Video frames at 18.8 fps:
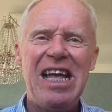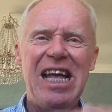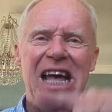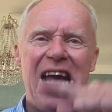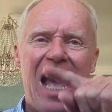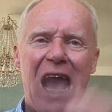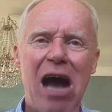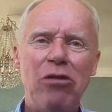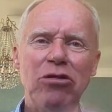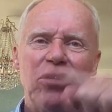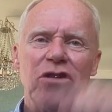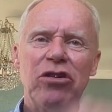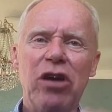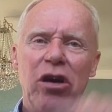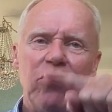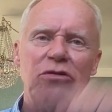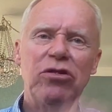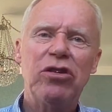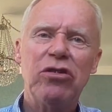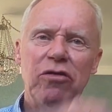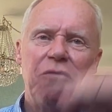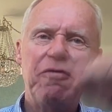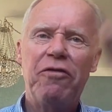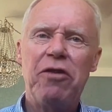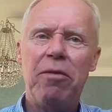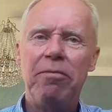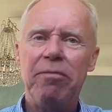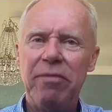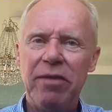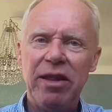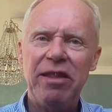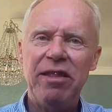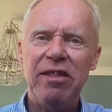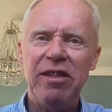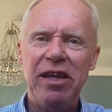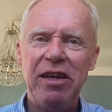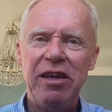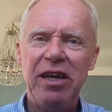How to go
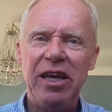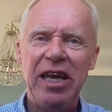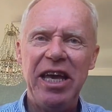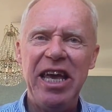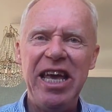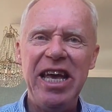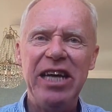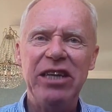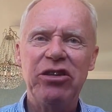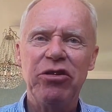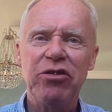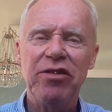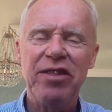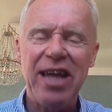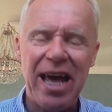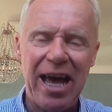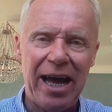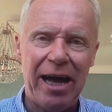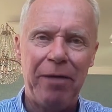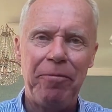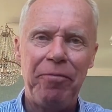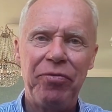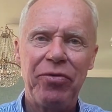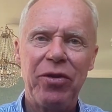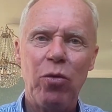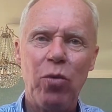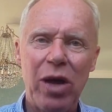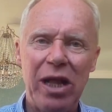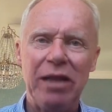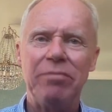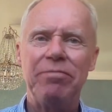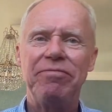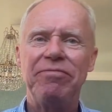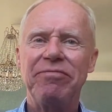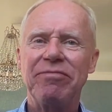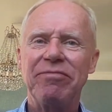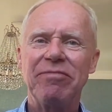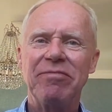from here to there?
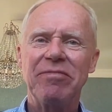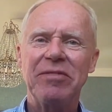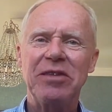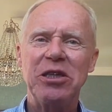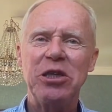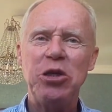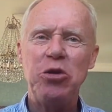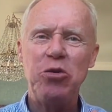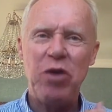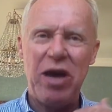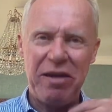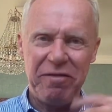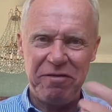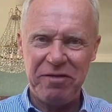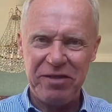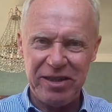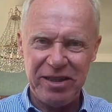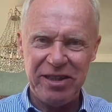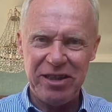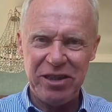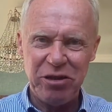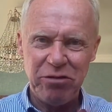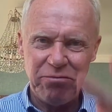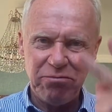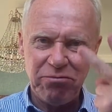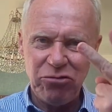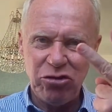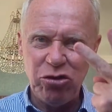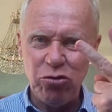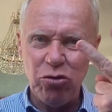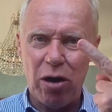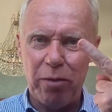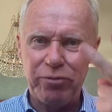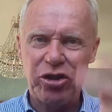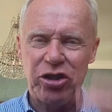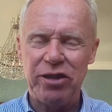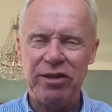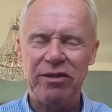Well, you have two
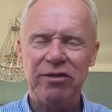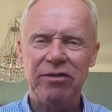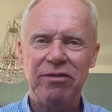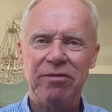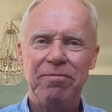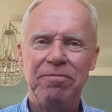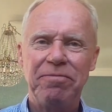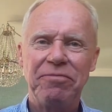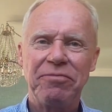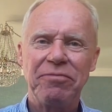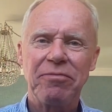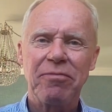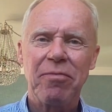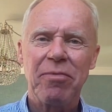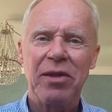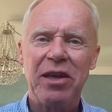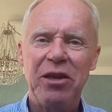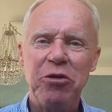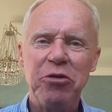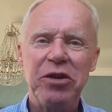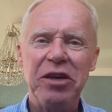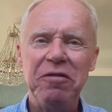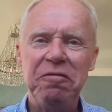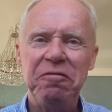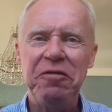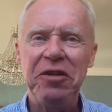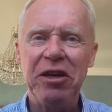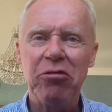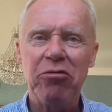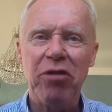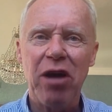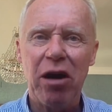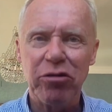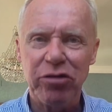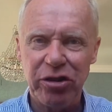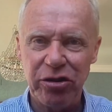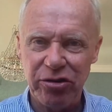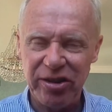options. You can figure
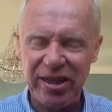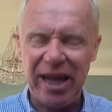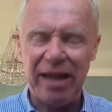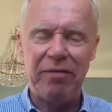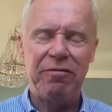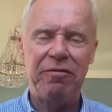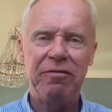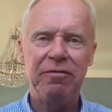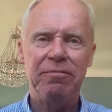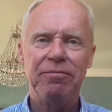out yourself.